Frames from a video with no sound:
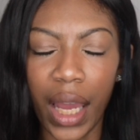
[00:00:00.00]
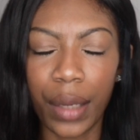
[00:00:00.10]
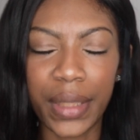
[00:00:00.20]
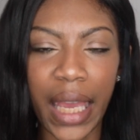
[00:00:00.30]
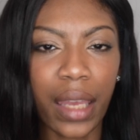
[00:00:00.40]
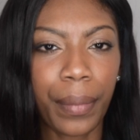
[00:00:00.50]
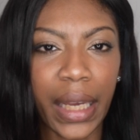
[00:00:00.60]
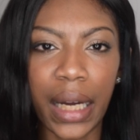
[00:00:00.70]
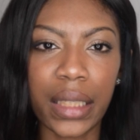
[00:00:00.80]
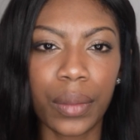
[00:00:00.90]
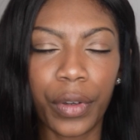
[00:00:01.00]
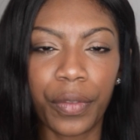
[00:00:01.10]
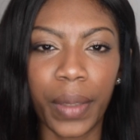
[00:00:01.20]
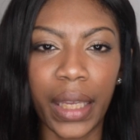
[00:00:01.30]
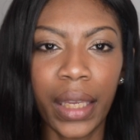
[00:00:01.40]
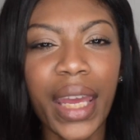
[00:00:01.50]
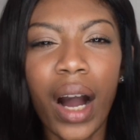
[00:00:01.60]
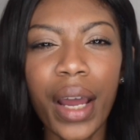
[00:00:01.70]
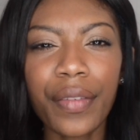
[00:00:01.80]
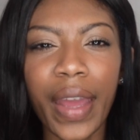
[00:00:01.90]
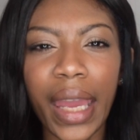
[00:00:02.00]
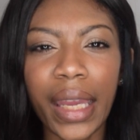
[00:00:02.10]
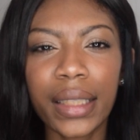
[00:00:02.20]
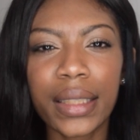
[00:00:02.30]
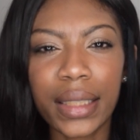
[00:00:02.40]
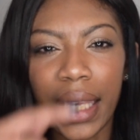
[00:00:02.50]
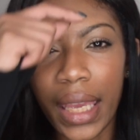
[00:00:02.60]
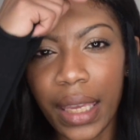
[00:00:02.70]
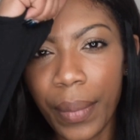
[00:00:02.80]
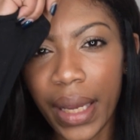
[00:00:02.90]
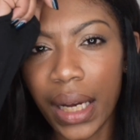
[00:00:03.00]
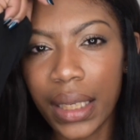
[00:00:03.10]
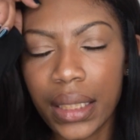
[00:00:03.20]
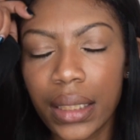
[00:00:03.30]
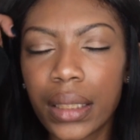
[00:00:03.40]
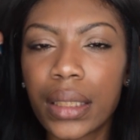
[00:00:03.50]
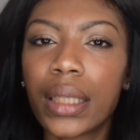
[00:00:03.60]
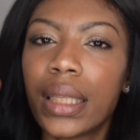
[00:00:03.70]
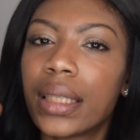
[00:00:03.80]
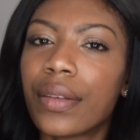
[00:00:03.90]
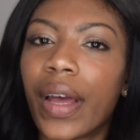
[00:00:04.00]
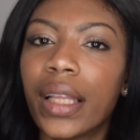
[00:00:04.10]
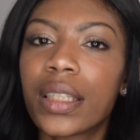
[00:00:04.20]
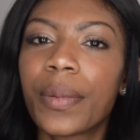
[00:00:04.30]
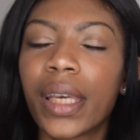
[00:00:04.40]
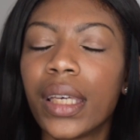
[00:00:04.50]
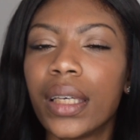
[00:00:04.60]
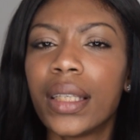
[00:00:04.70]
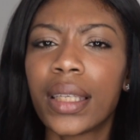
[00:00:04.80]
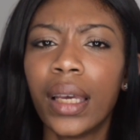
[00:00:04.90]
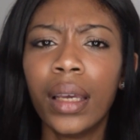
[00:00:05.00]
I'm taking my cousin with me. I kind of hate taking my cousin to these events because